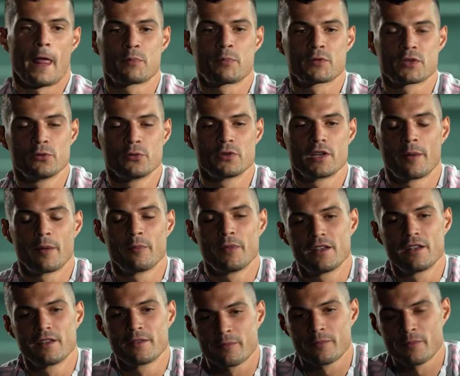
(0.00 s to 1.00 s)
Absolutely. I
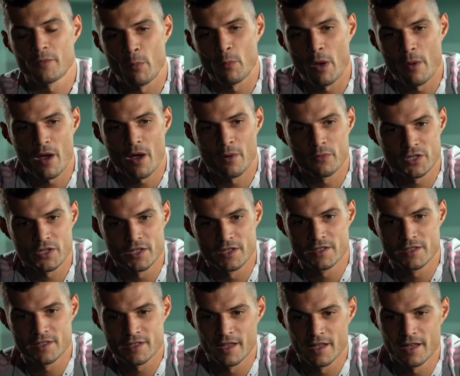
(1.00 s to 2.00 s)
mean, my mom,
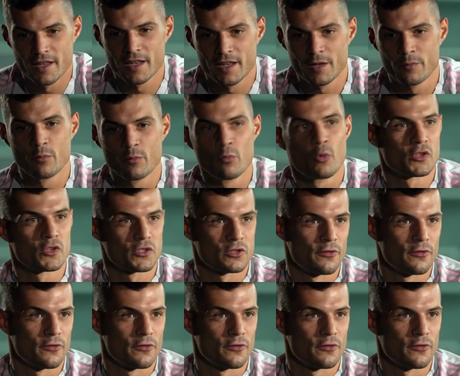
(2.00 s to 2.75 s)
she's a little bit more